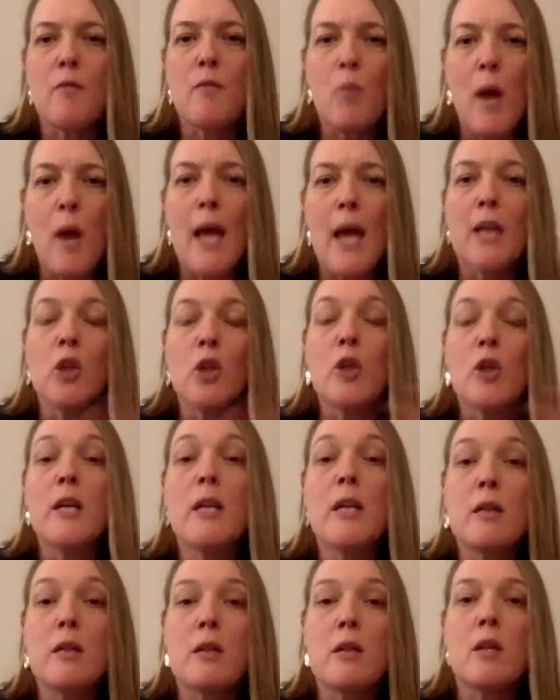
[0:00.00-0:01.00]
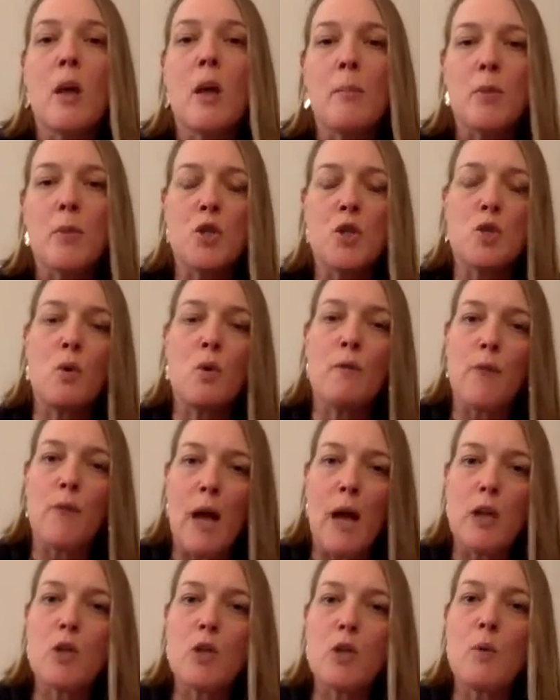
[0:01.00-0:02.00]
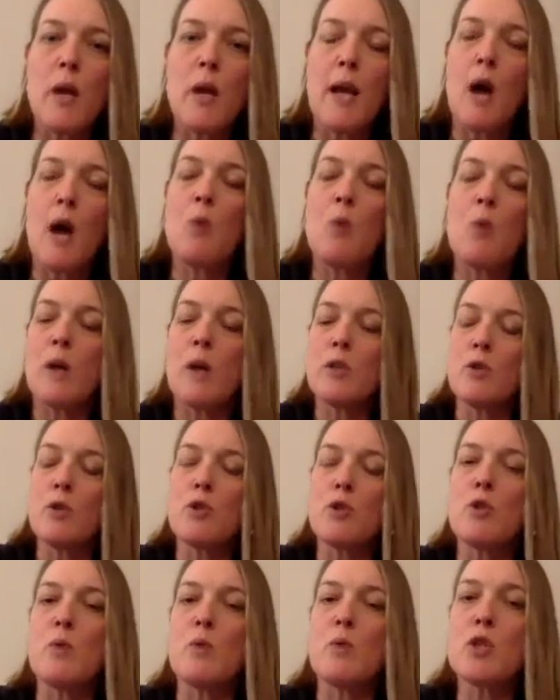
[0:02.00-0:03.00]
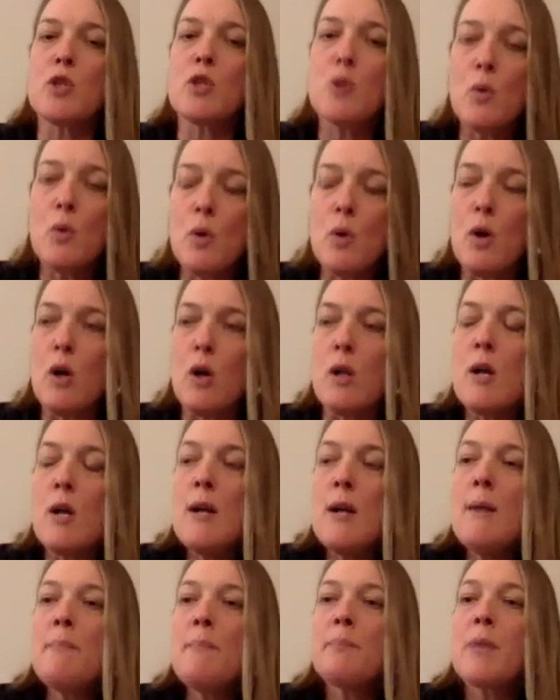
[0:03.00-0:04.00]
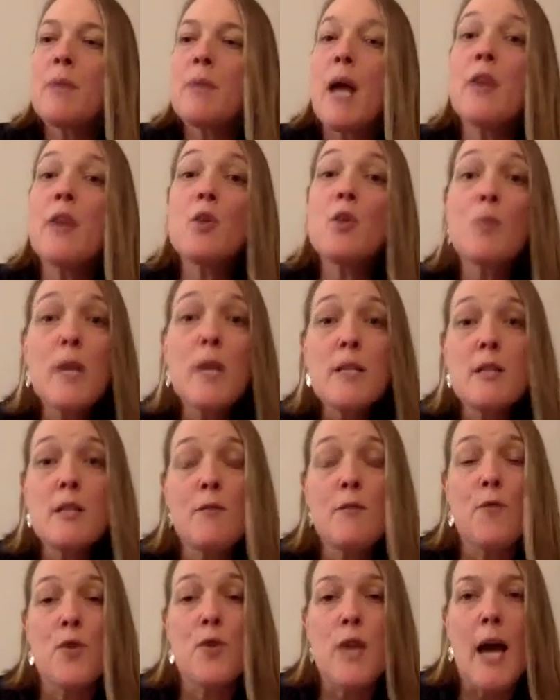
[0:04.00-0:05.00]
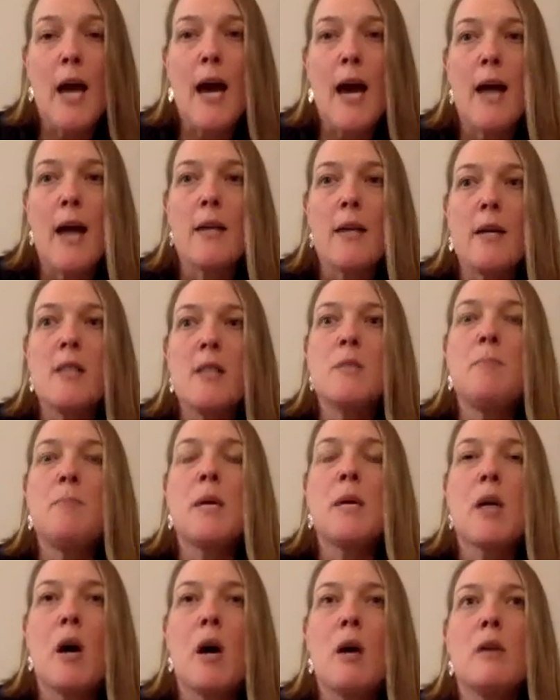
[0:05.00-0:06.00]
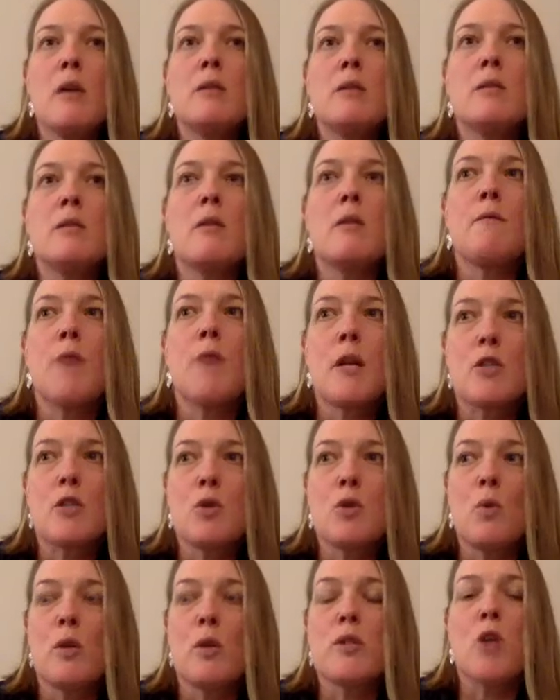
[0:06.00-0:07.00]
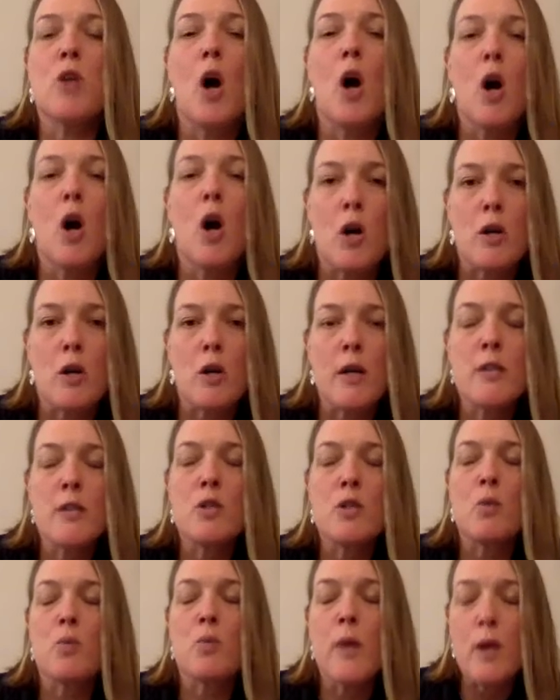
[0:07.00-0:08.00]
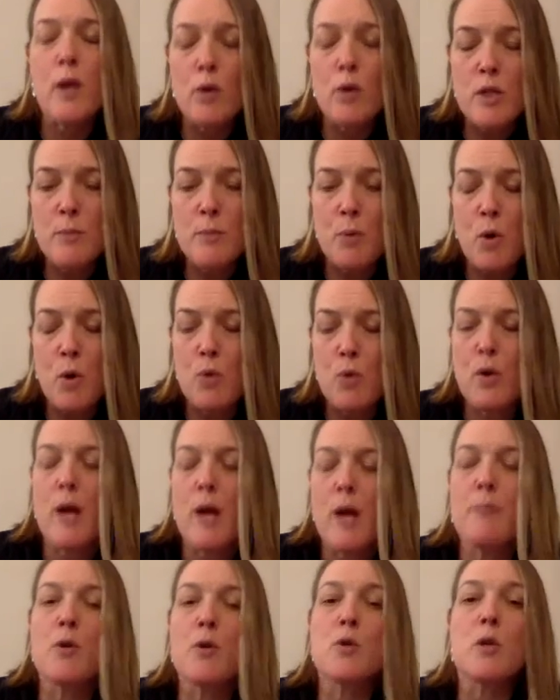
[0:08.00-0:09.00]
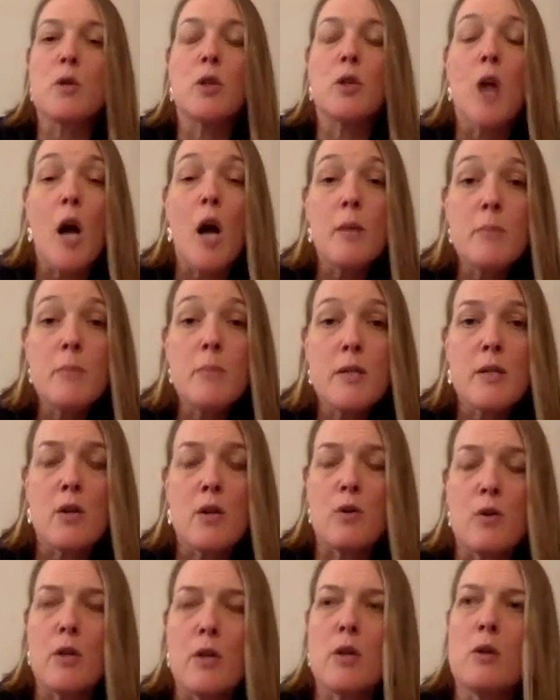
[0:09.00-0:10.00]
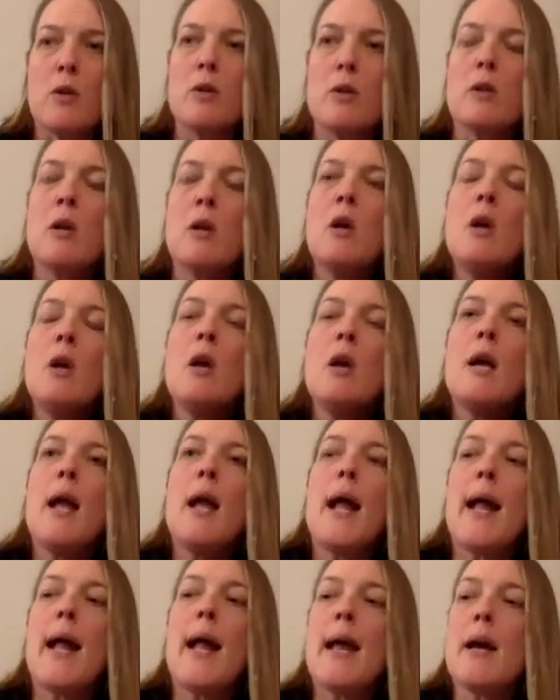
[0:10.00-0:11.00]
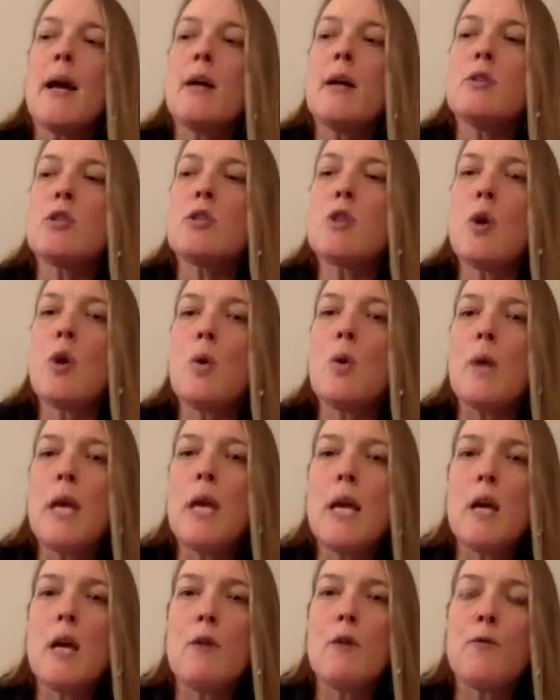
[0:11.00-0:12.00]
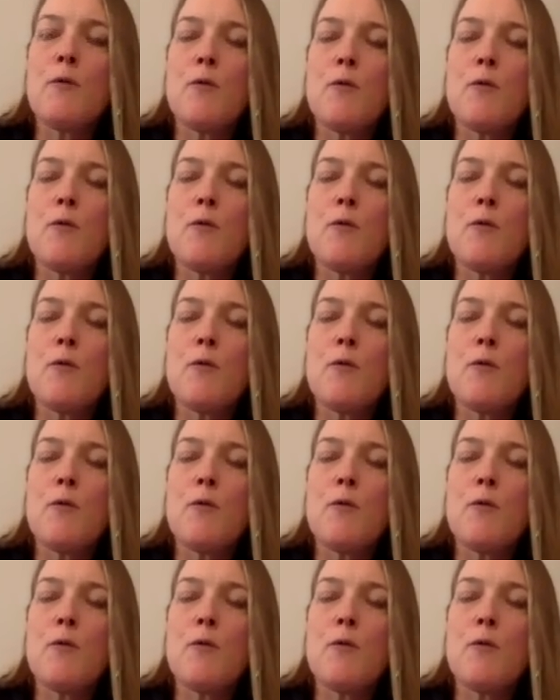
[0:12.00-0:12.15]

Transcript: way looking at the numbers to evaluate how well you'll do in school. And the reason for that is because vet school is hard. It's a rigorous program. There's a lot of material. And so if